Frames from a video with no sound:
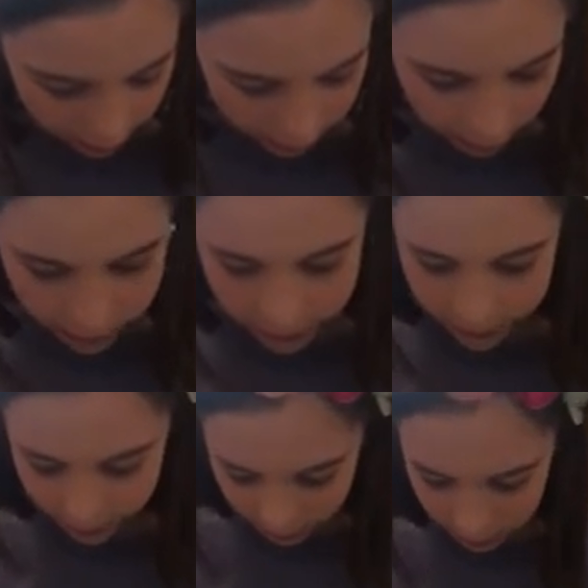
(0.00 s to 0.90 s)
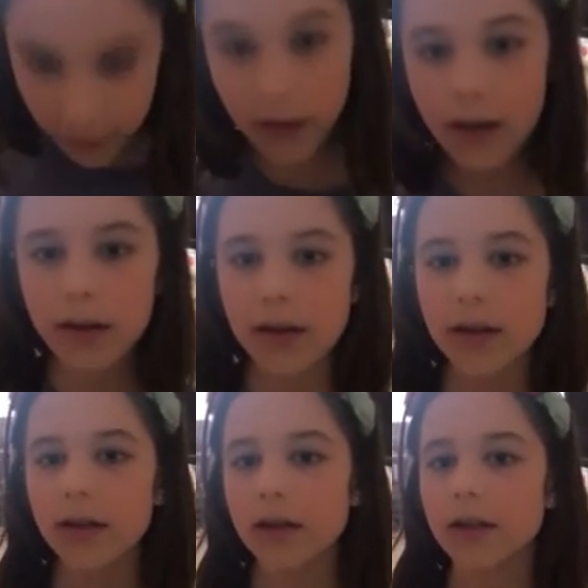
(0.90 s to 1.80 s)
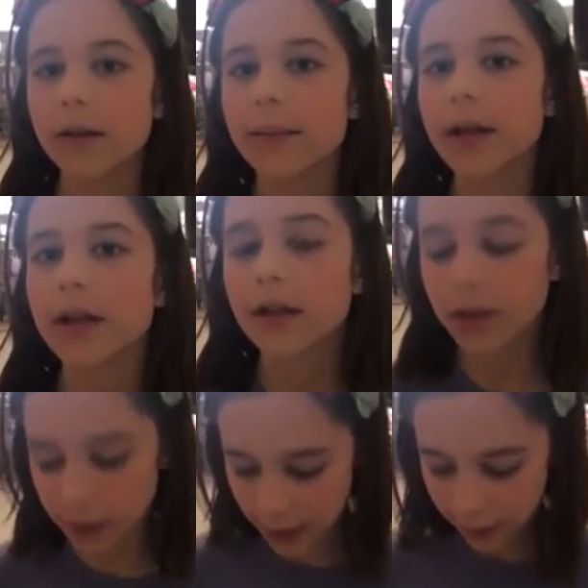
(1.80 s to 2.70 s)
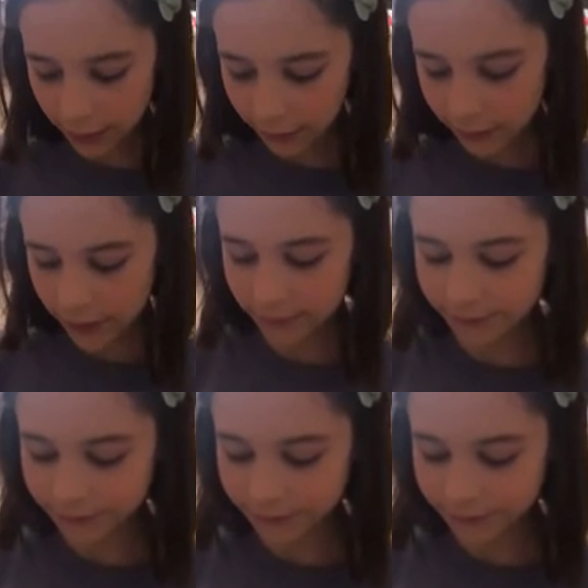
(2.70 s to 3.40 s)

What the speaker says: again. In my Undertale outfit.